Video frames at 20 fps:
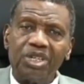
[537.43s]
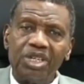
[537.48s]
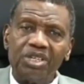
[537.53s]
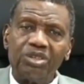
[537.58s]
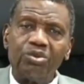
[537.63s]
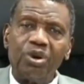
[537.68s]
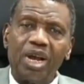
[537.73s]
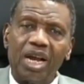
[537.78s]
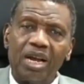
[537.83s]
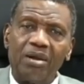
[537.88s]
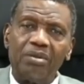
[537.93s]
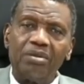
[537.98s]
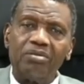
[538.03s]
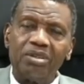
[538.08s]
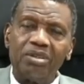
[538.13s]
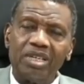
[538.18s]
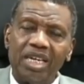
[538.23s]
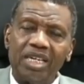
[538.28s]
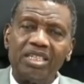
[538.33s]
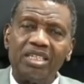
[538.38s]
things
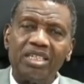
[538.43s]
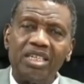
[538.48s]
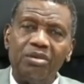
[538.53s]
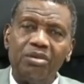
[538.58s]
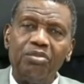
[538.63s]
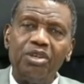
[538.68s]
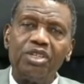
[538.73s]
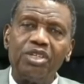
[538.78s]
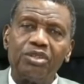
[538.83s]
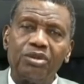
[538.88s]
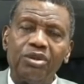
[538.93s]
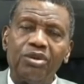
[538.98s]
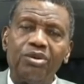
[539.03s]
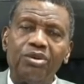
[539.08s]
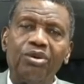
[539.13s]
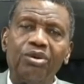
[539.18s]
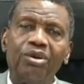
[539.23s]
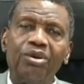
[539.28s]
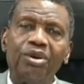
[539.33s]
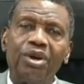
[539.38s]
were getting a bit
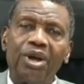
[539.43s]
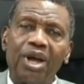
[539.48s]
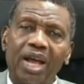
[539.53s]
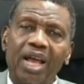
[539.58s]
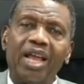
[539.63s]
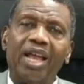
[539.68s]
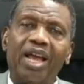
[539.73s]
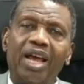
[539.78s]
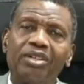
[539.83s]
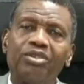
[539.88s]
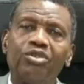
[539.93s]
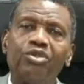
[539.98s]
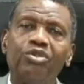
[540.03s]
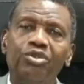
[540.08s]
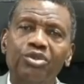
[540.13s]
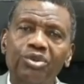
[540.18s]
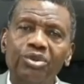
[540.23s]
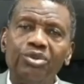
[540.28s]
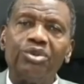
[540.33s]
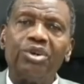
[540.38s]
slow, I had
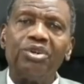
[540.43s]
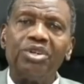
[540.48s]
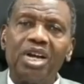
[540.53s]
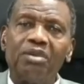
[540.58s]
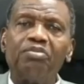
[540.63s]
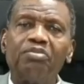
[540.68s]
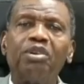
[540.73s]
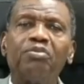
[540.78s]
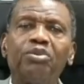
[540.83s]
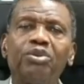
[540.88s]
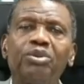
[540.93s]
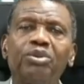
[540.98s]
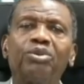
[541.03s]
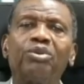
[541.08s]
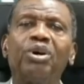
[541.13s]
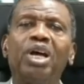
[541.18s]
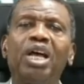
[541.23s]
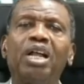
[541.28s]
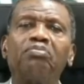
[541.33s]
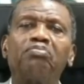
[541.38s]
to use other people
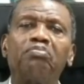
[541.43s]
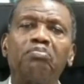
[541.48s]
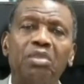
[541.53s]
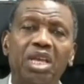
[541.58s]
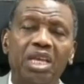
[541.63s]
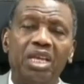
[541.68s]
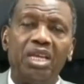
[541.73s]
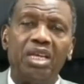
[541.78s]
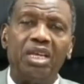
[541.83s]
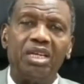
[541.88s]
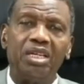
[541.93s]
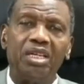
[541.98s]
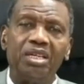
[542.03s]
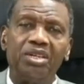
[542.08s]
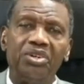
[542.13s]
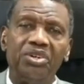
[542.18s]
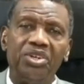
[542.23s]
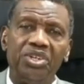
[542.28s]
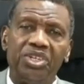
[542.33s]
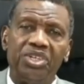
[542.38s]
to help me
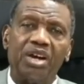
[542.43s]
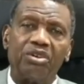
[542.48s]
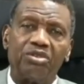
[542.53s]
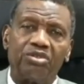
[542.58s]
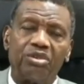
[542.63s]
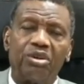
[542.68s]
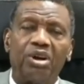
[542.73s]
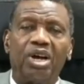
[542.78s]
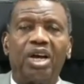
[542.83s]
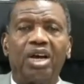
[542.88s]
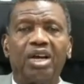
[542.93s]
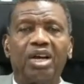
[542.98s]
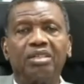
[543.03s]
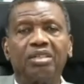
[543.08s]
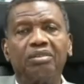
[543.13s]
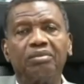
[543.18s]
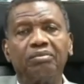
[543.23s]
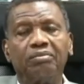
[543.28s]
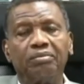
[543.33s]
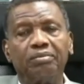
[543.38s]
reach out to her.